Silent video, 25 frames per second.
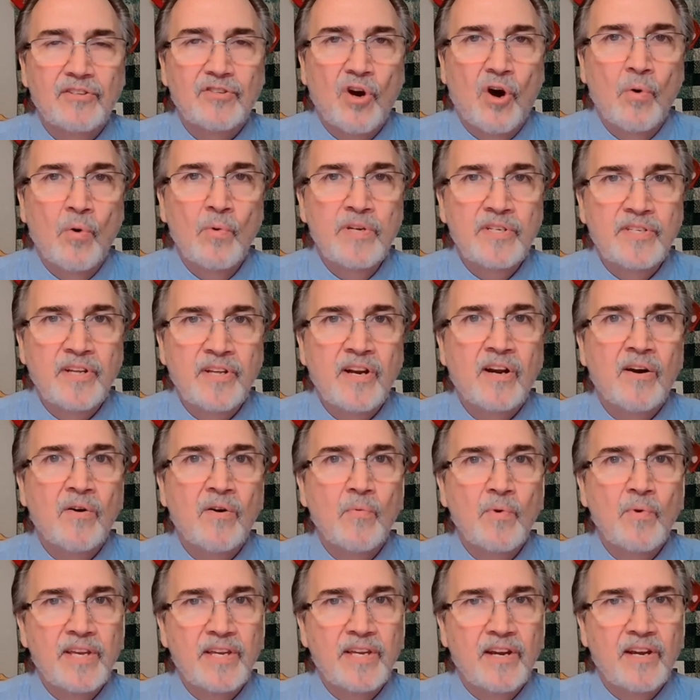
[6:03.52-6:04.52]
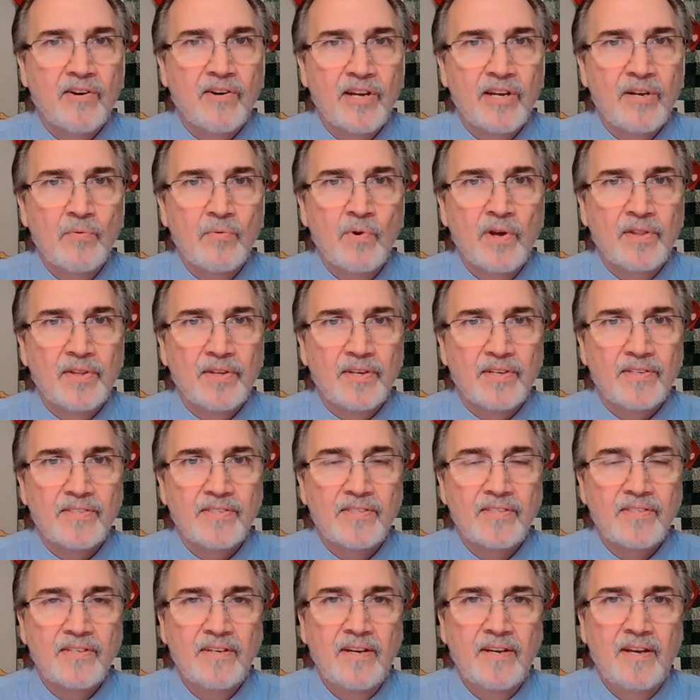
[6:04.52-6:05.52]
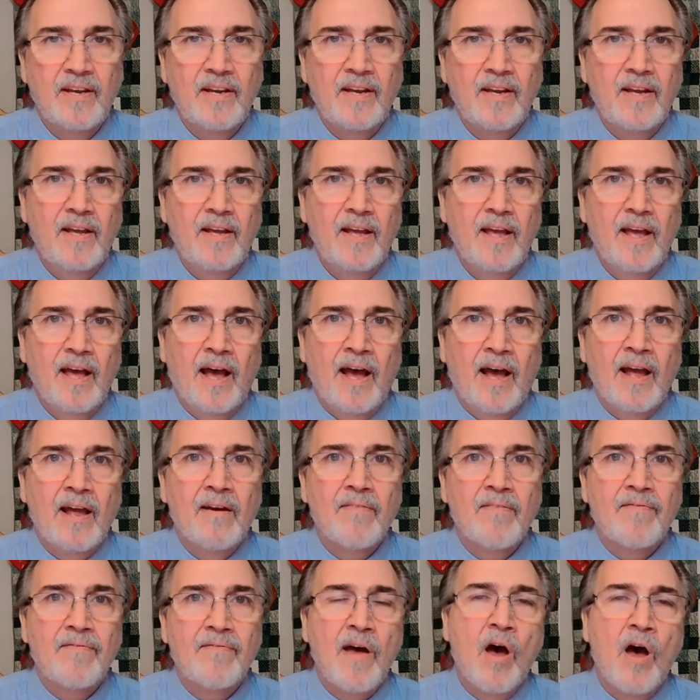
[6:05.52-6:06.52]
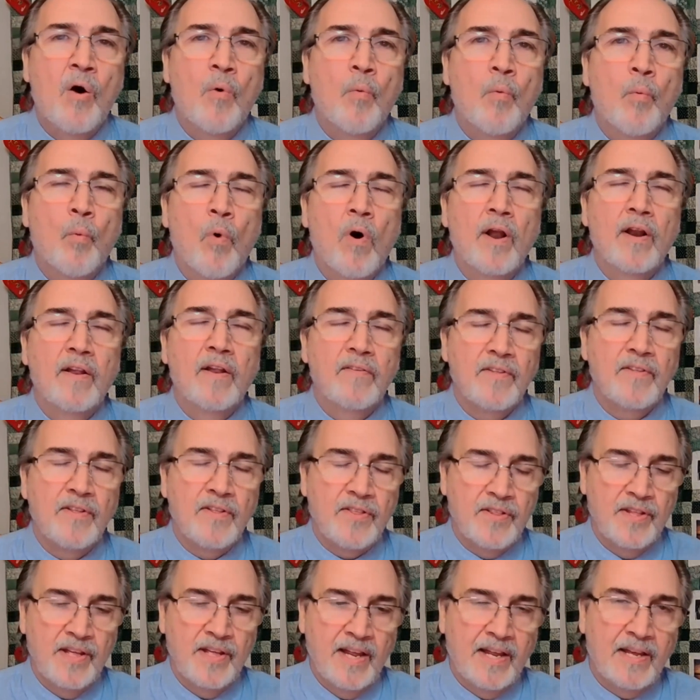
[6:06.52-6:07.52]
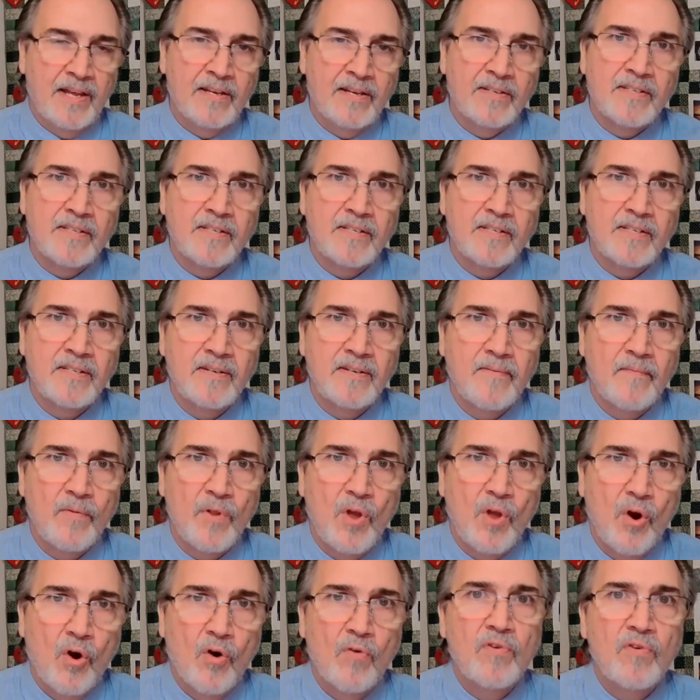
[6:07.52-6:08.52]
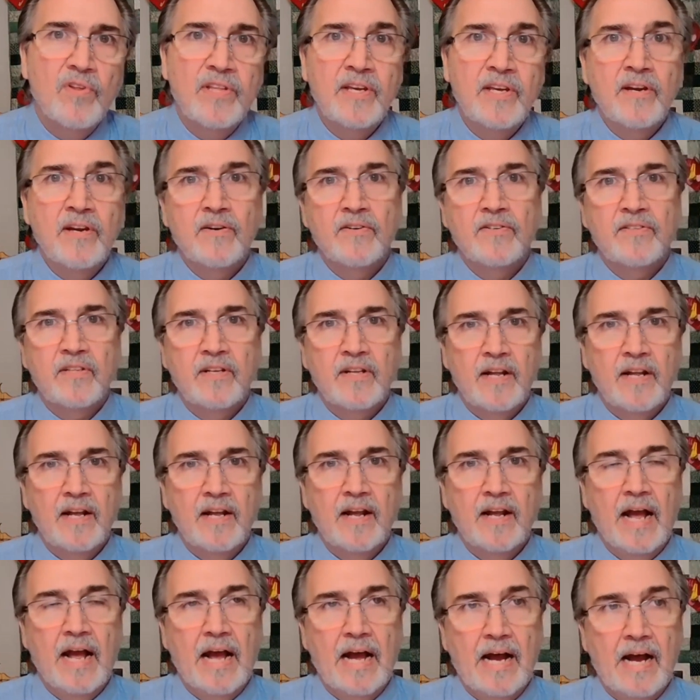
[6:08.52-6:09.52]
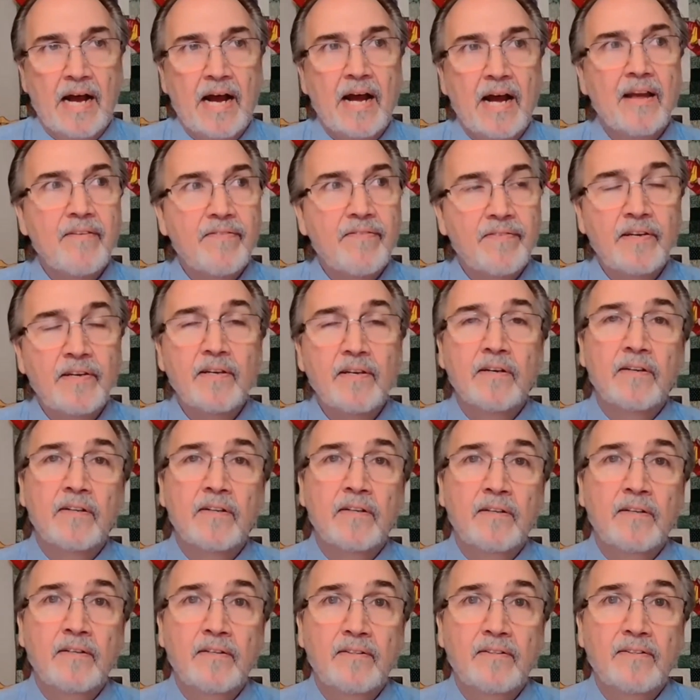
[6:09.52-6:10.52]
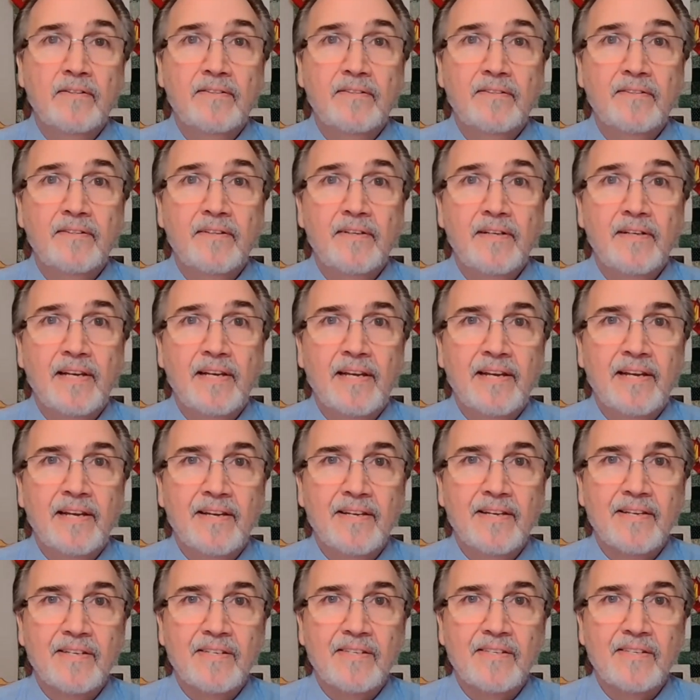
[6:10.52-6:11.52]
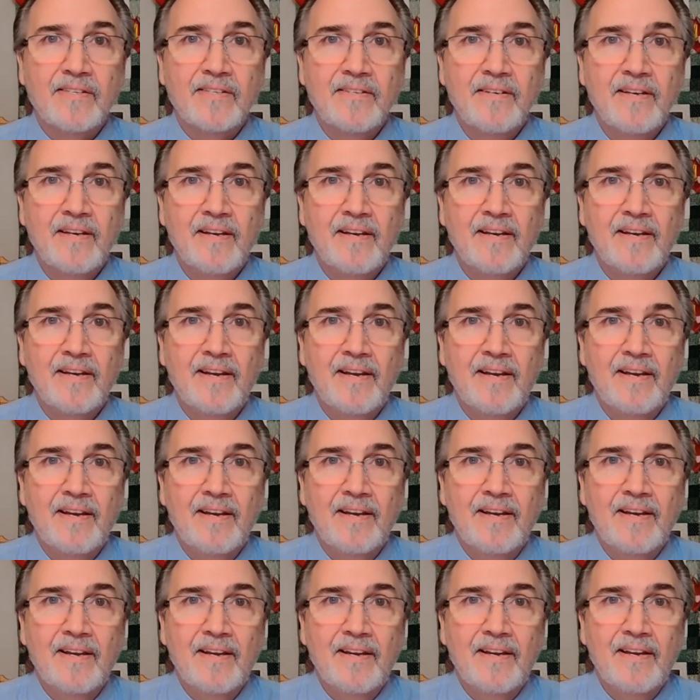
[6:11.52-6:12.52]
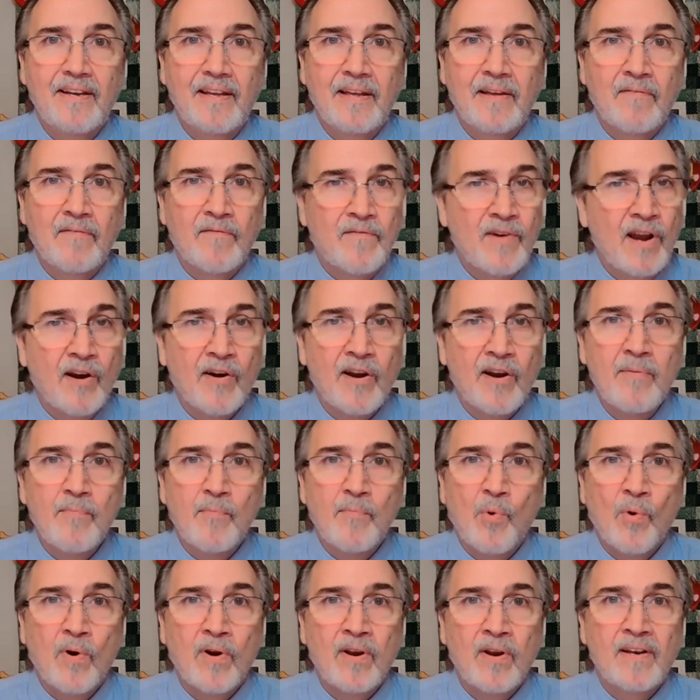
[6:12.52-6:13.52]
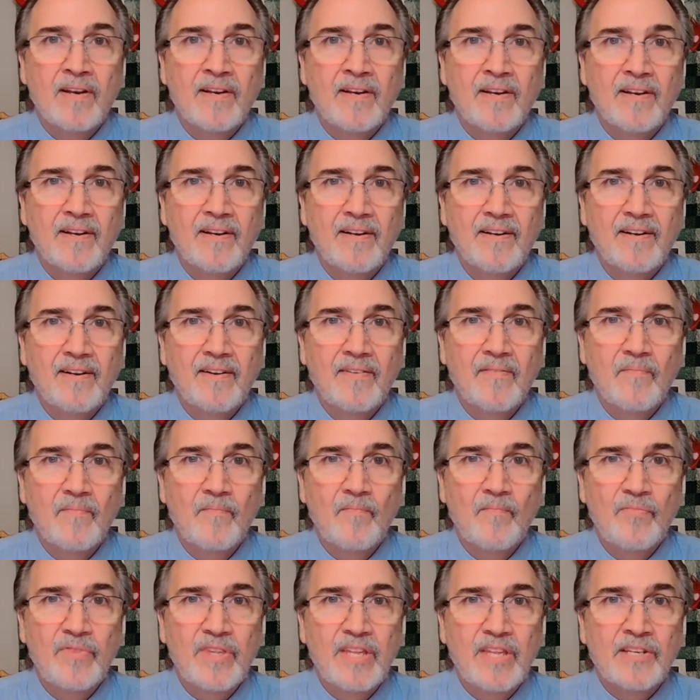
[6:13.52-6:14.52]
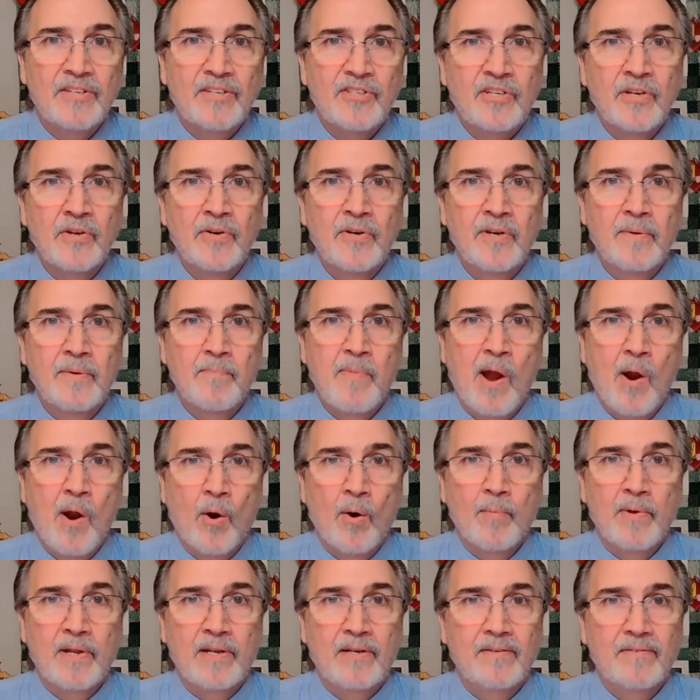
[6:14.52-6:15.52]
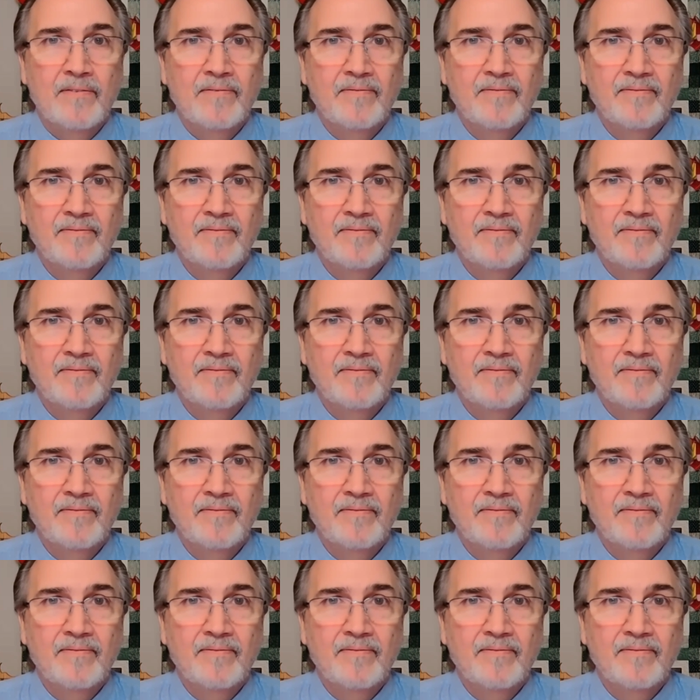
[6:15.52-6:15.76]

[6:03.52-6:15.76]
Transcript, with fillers: it's always there we carry it with us i have found one of the things over the years that I feel is very important is student empowerment.